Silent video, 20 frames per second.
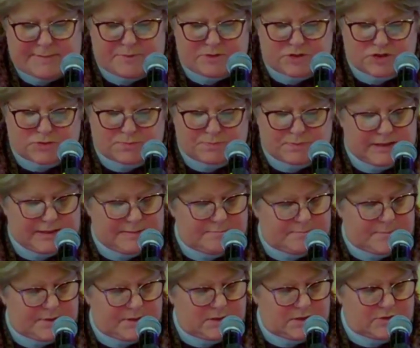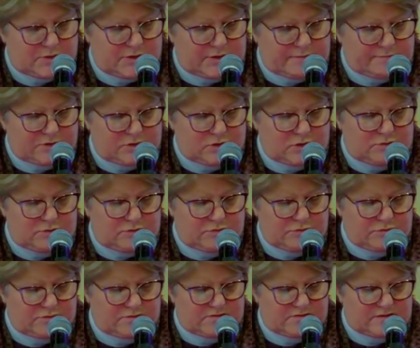and Bishop Lee Miller of the
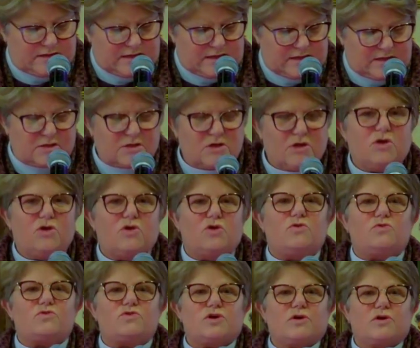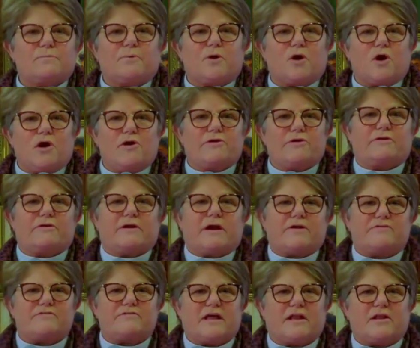Lutheran Synod, who took part in
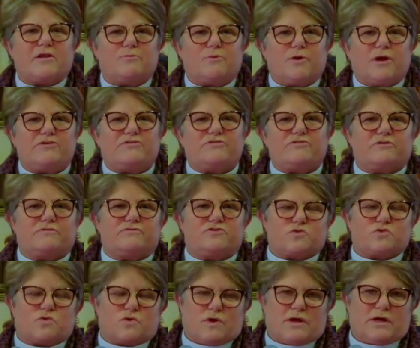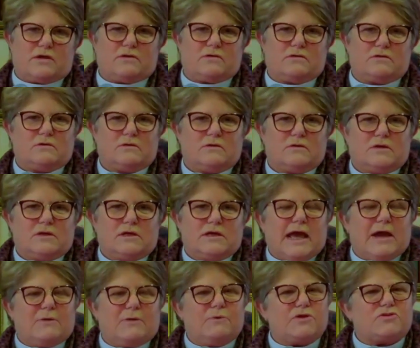our celebration of joy.
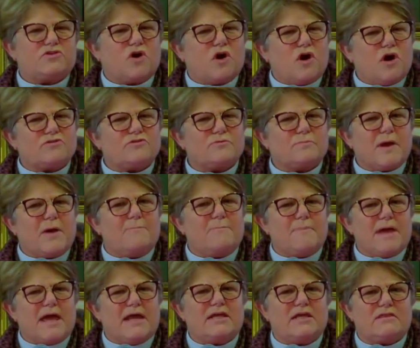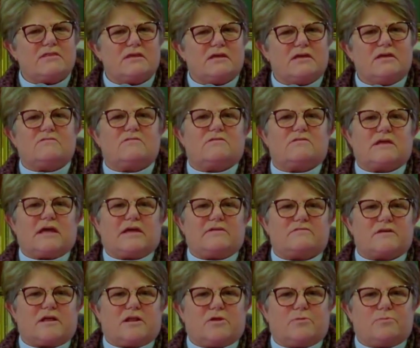And we talked about many things at
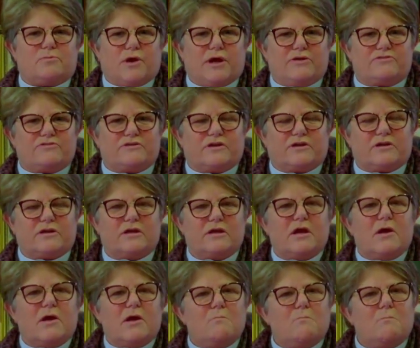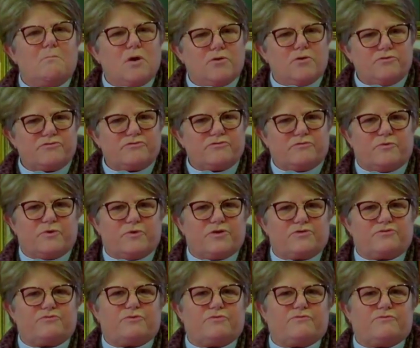that celebration, most of
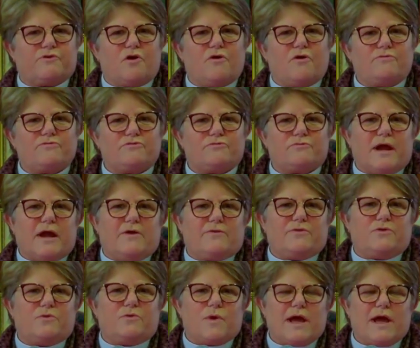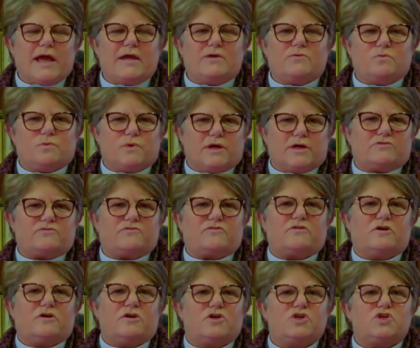which revolved around the way in
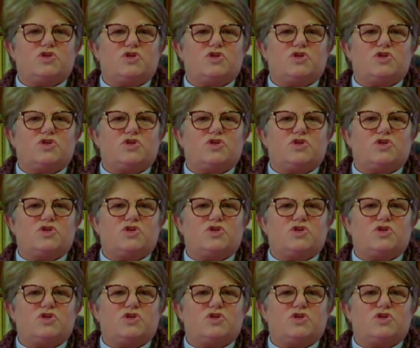which